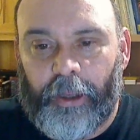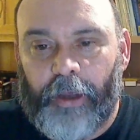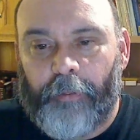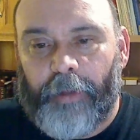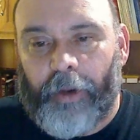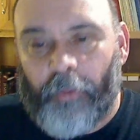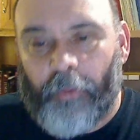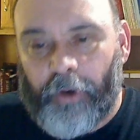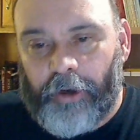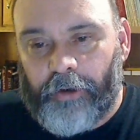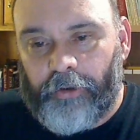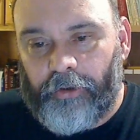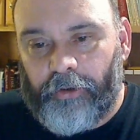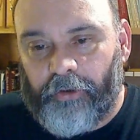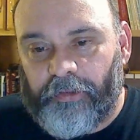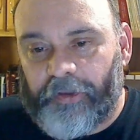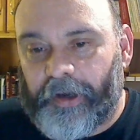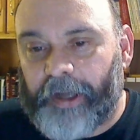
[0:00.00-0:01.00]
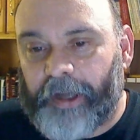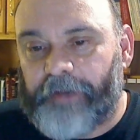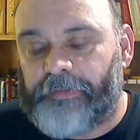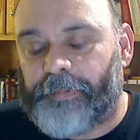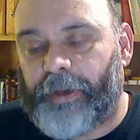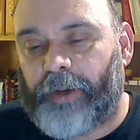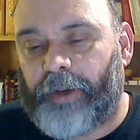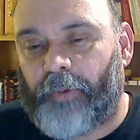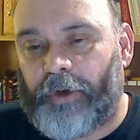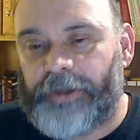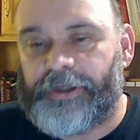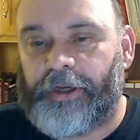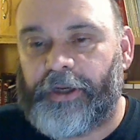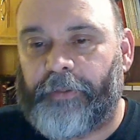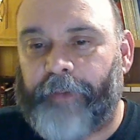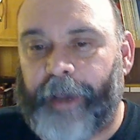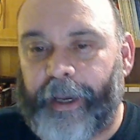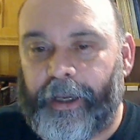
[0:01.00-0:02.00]
But I want to know your thoughts, but I want you
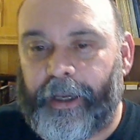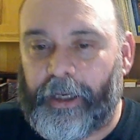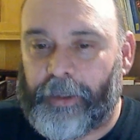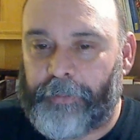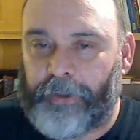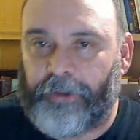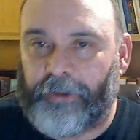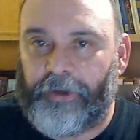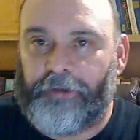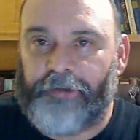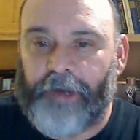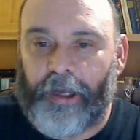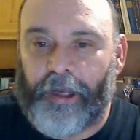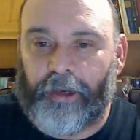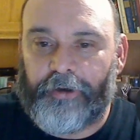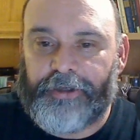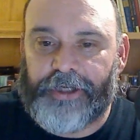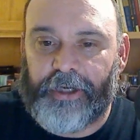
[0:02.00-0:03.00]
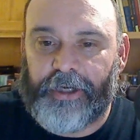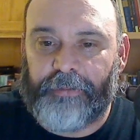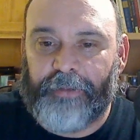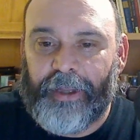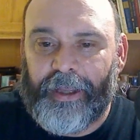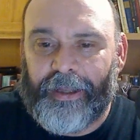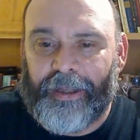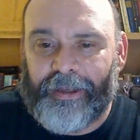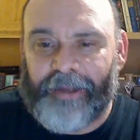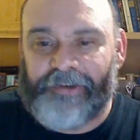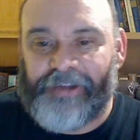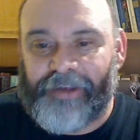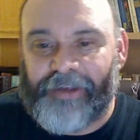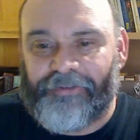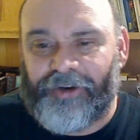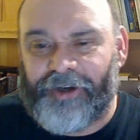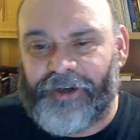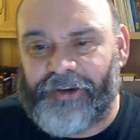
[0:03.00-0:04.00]
to back it up in good scholarship. Let's
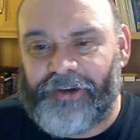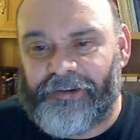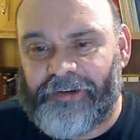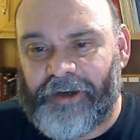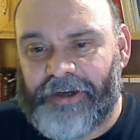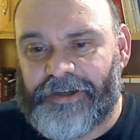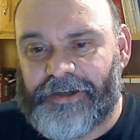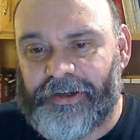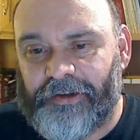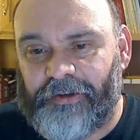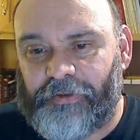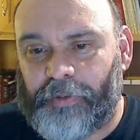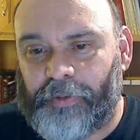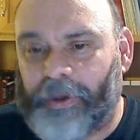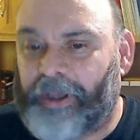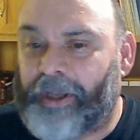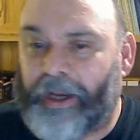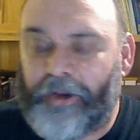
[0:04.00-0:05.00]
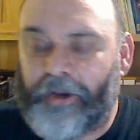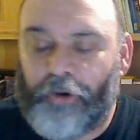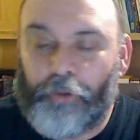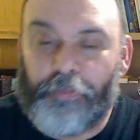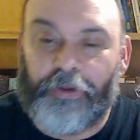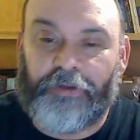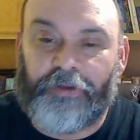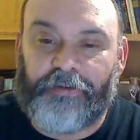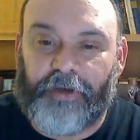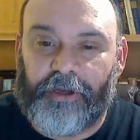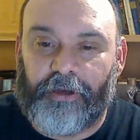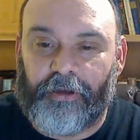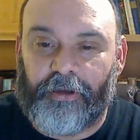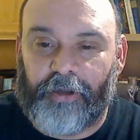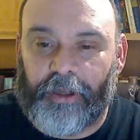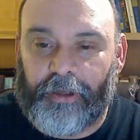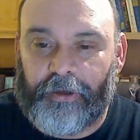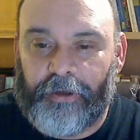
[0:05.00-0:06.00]
have a good discussion this week, and I hope this
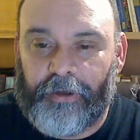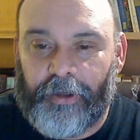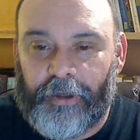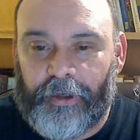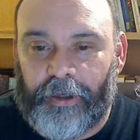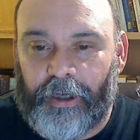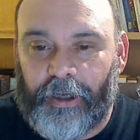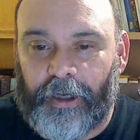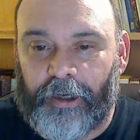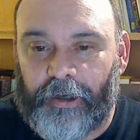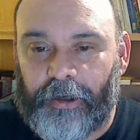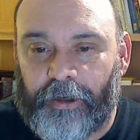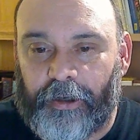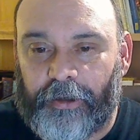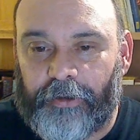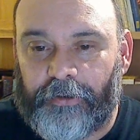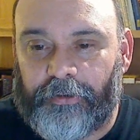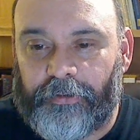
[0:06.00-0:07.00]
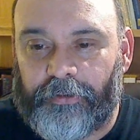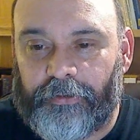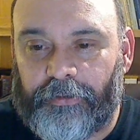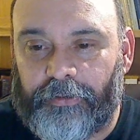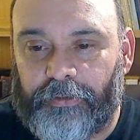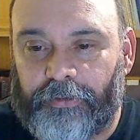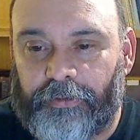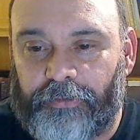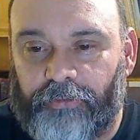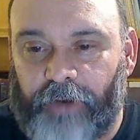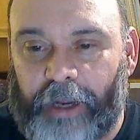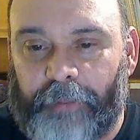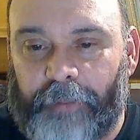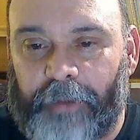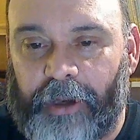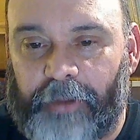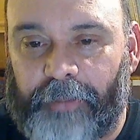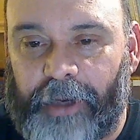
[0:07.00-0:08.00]
little
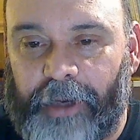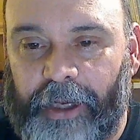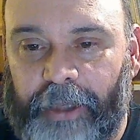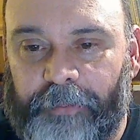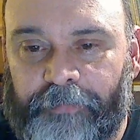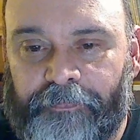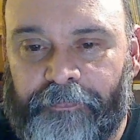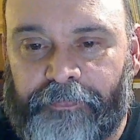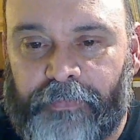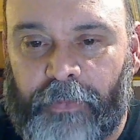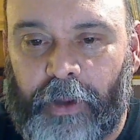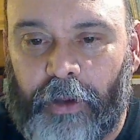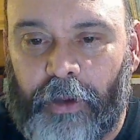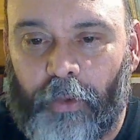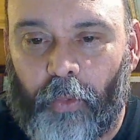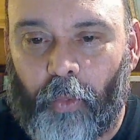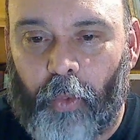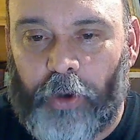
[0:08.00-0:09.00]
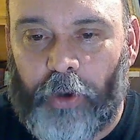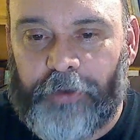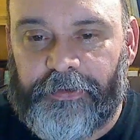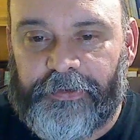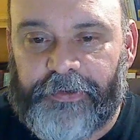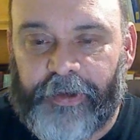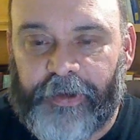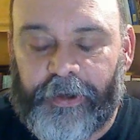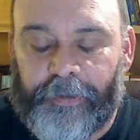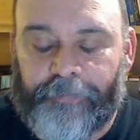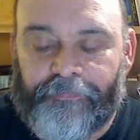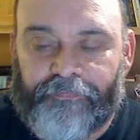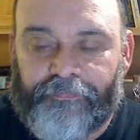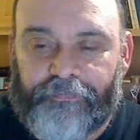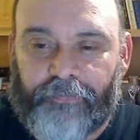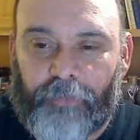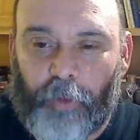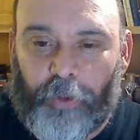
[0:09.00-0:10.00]
ramble of mine was
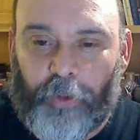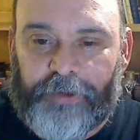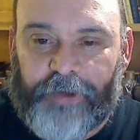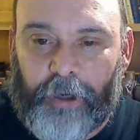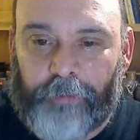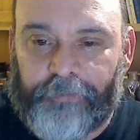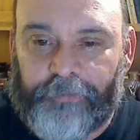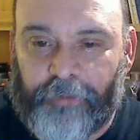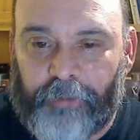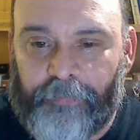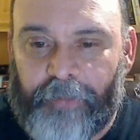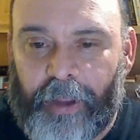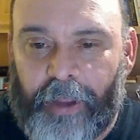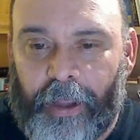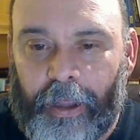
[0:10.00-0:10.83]
helpful.